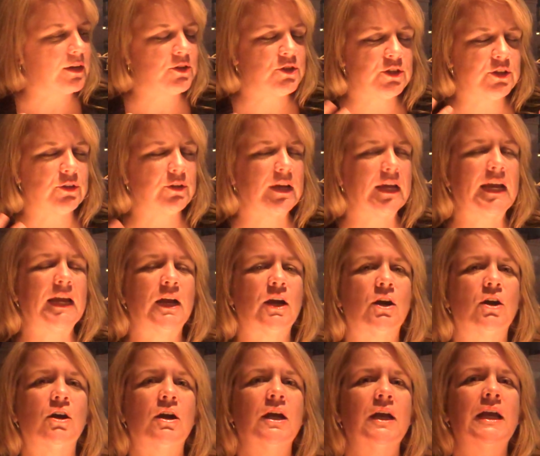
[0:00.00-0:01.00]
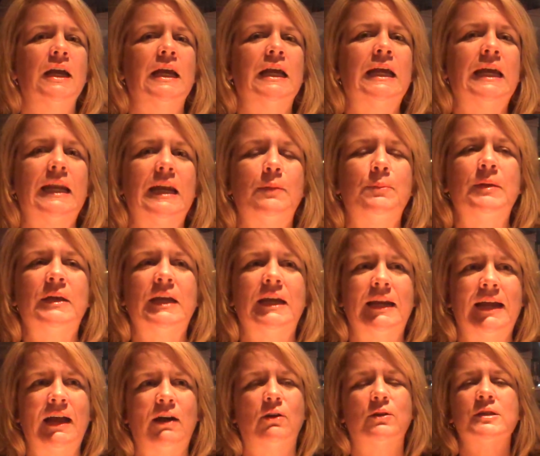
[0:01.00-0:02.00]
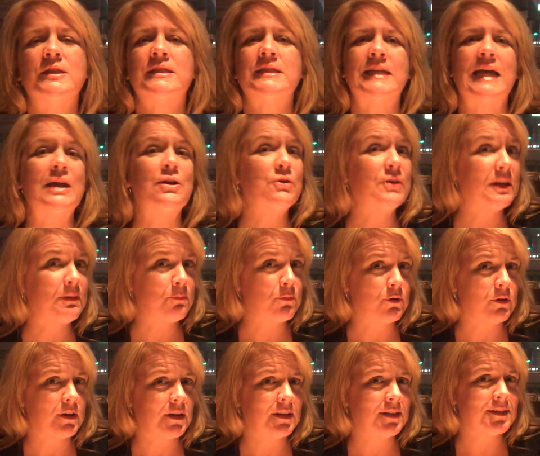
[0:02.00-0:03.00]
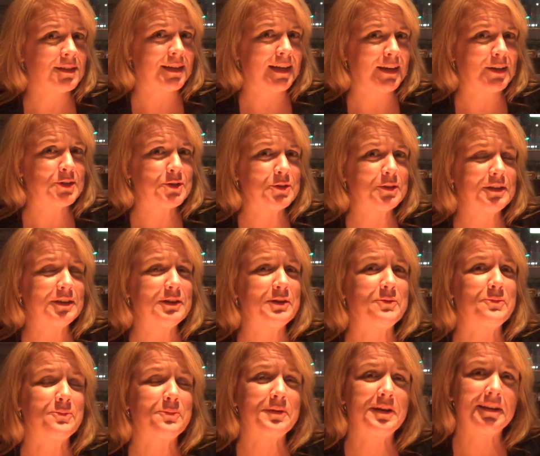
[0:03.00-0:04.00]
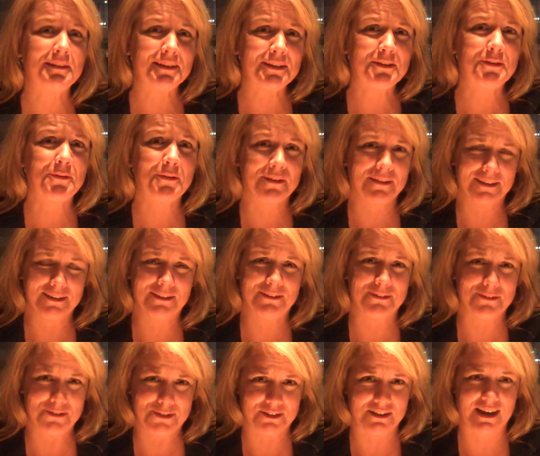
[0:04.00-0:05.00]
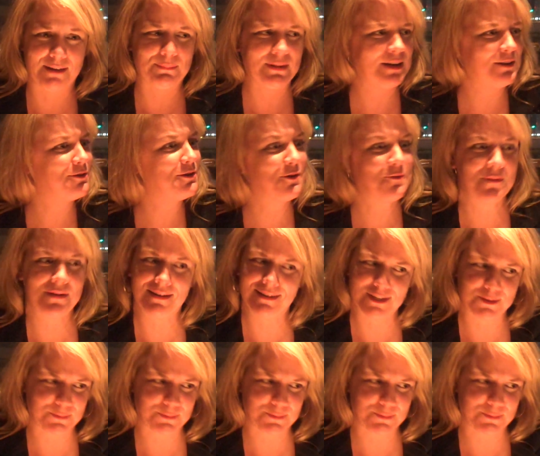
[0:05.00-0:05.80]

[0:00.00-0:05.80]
do your hair, get up and get out. Saturday morning is actually a really good time. I don't know what it